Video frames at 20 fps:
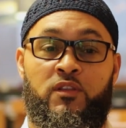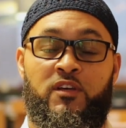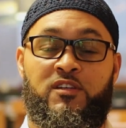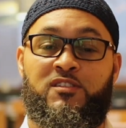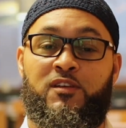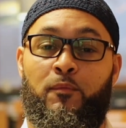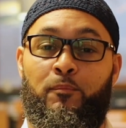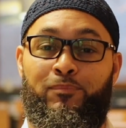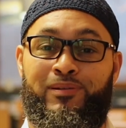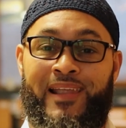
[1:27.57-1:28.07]
there's
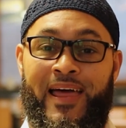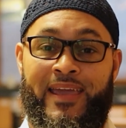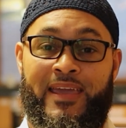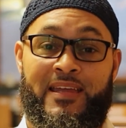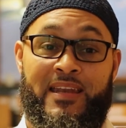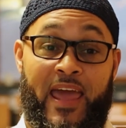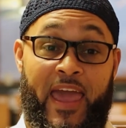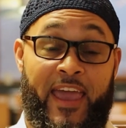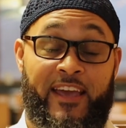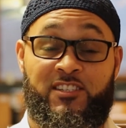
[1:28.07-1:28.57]
a
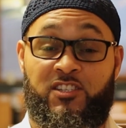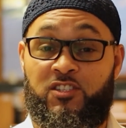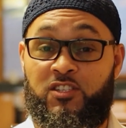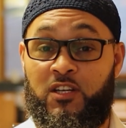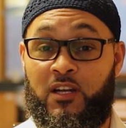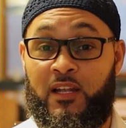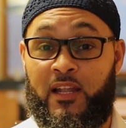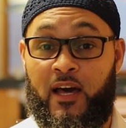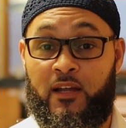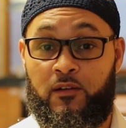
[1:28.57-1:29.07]
blanket answer
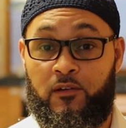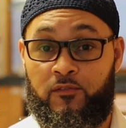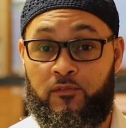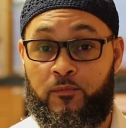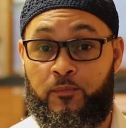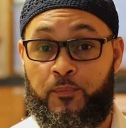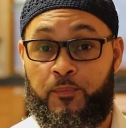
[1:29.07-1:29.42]
to a lot of them.